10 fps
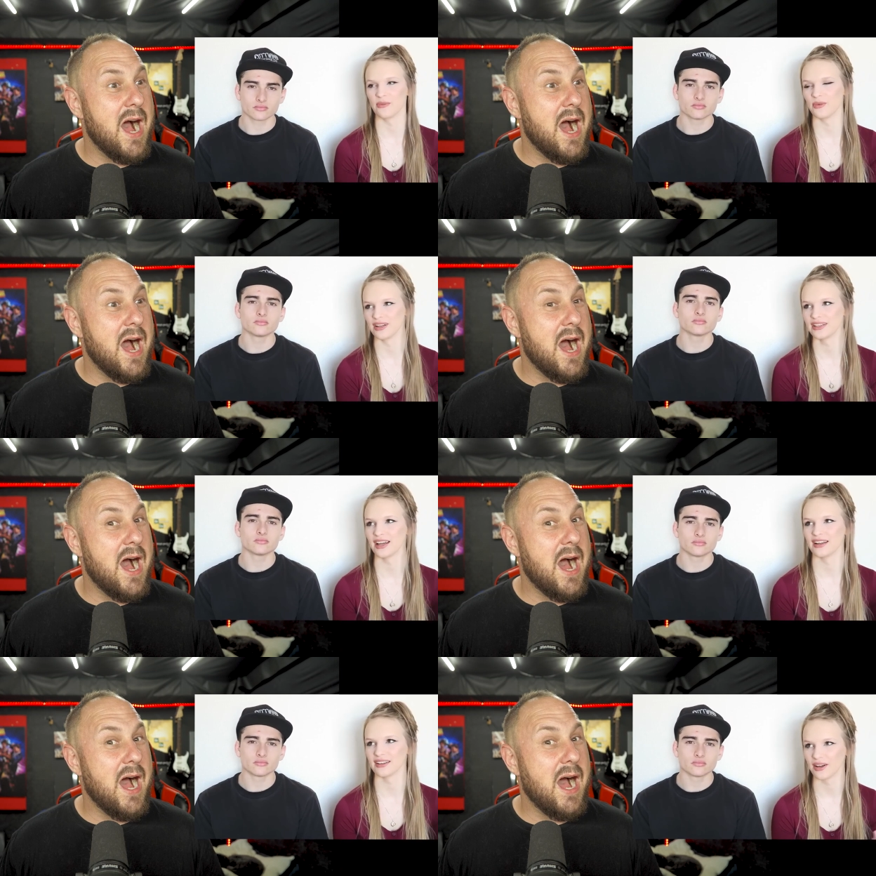Speaker 1: we would
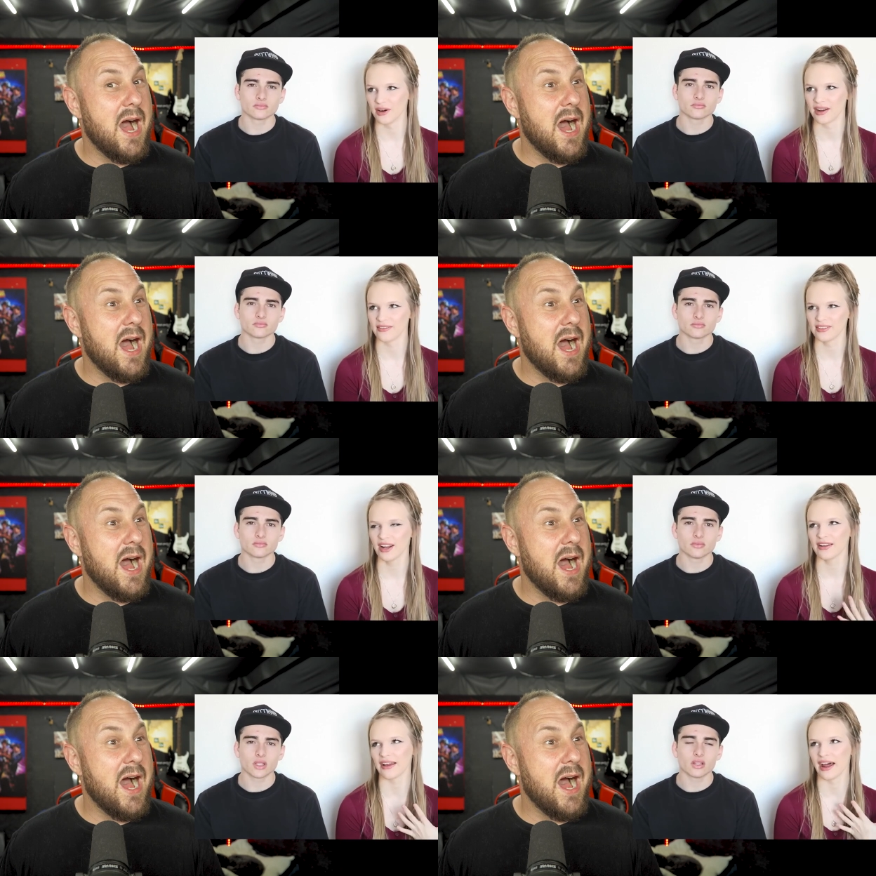kind of go out of
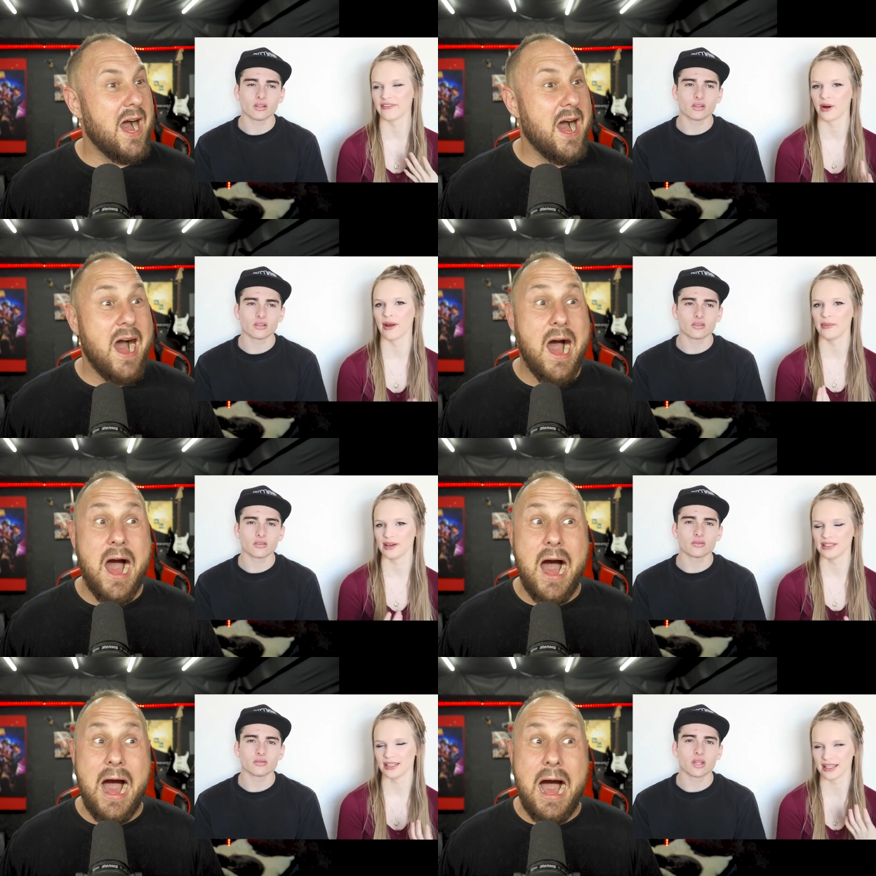not yeah. out of our way
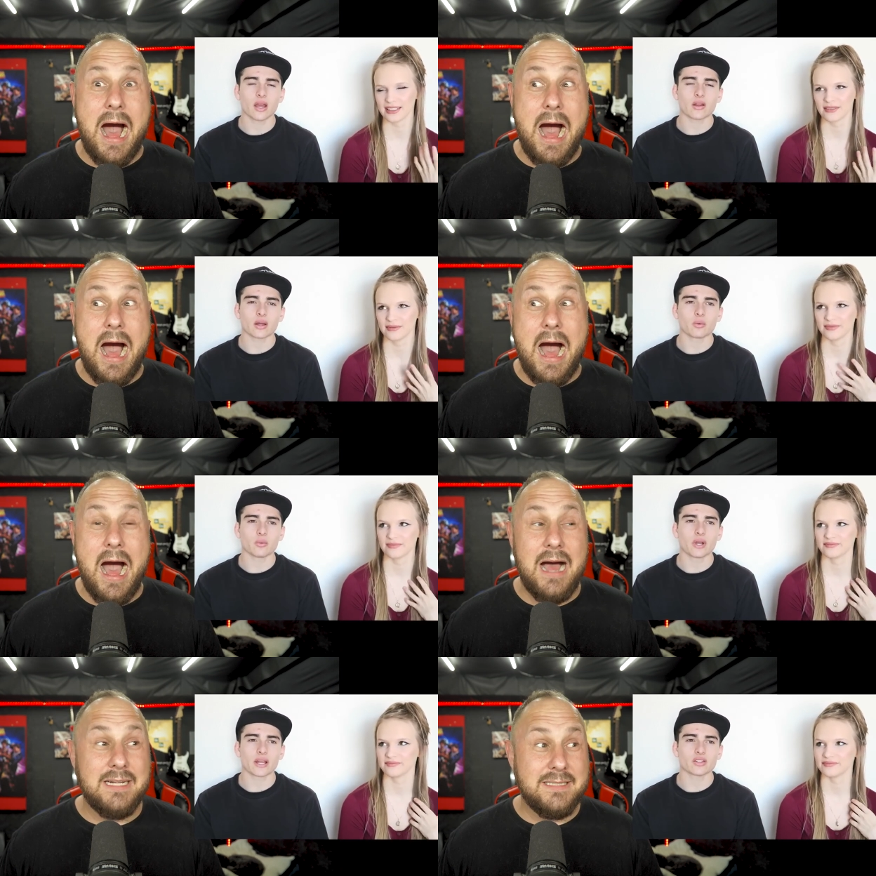but like, yeah
Speaker 2: like we
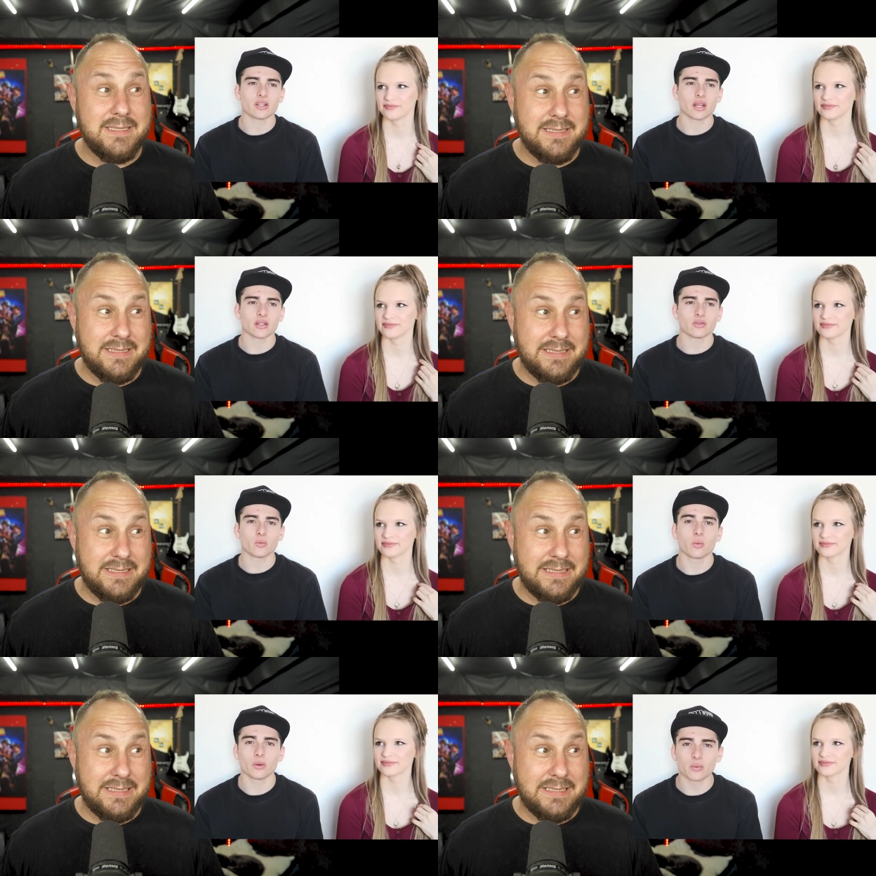would actually like
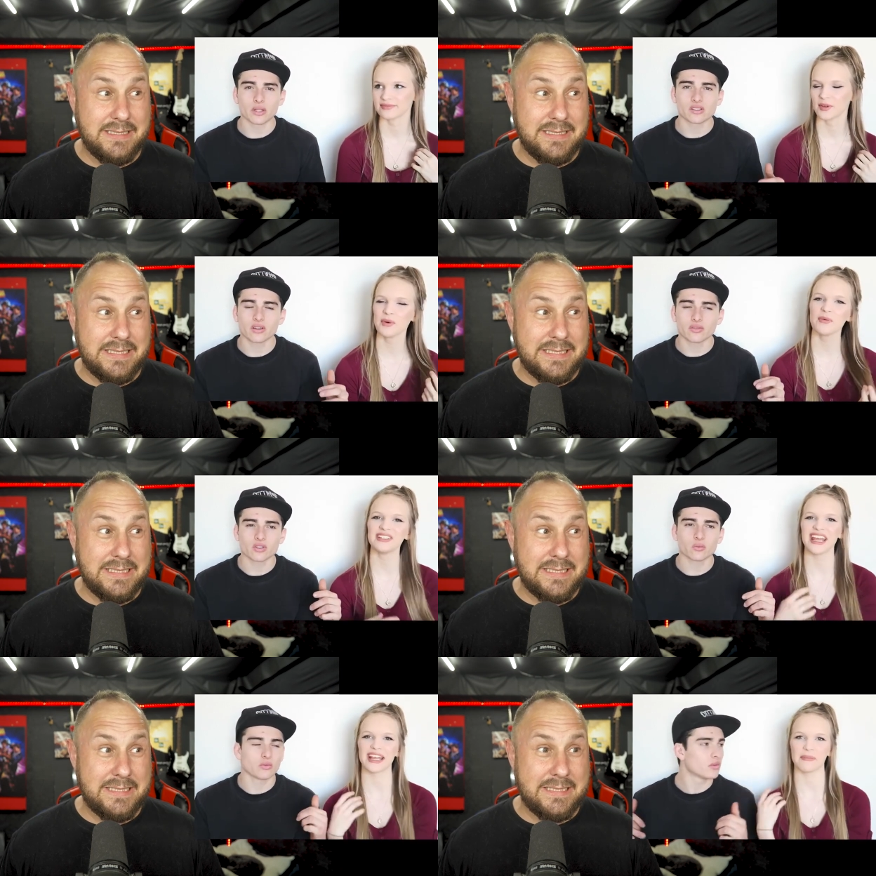we instead we would
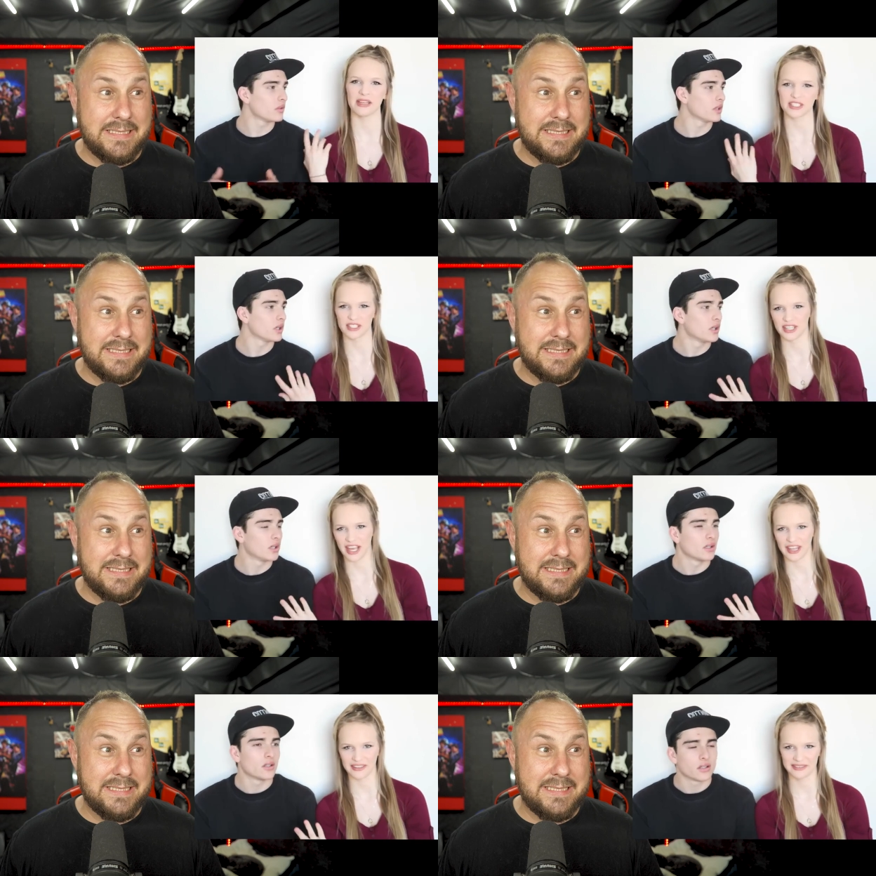just, take
Speaker 1: a picture
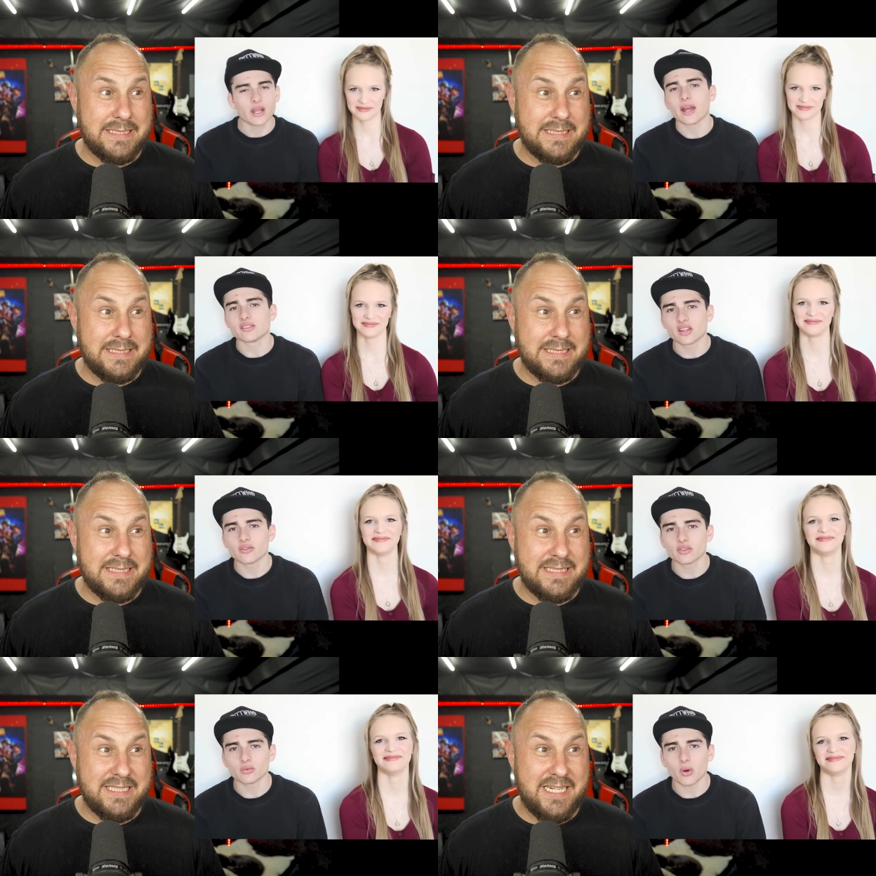together
Speaker 2: yeah instead
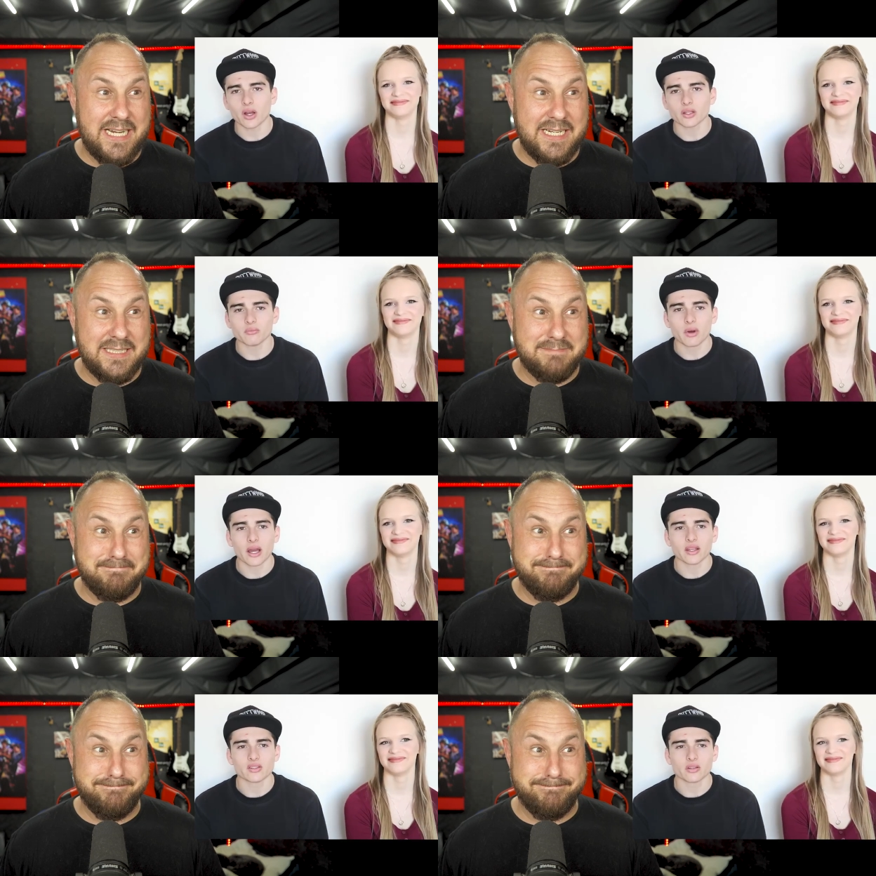of just walking
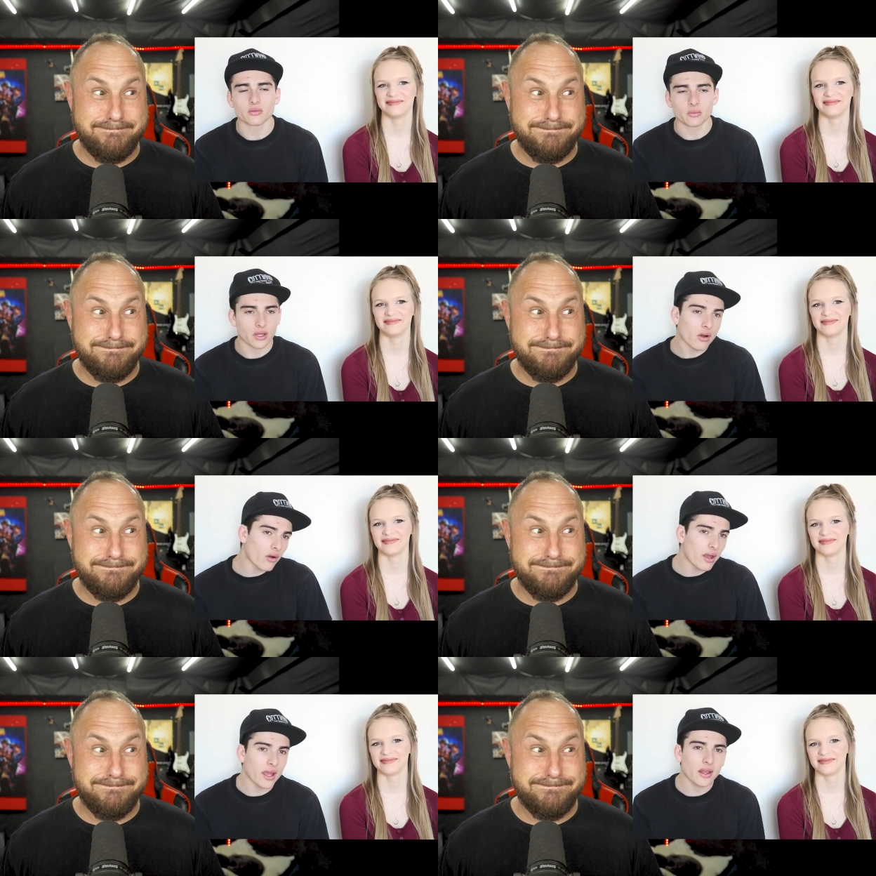by each other we'd be like
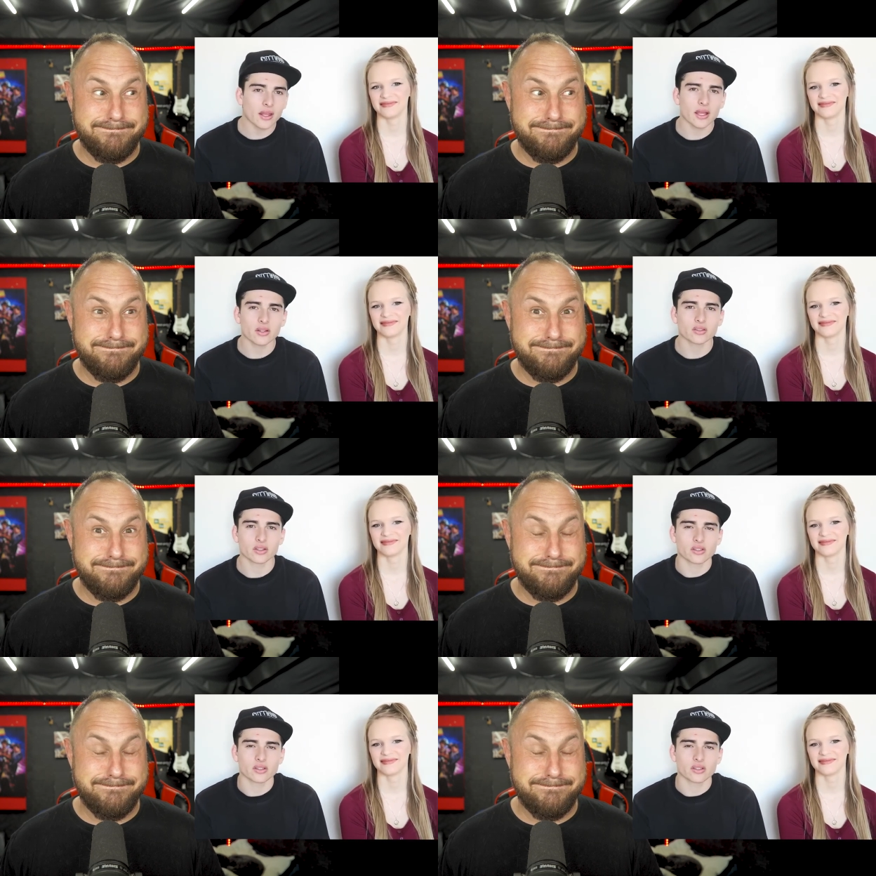oh hey like how's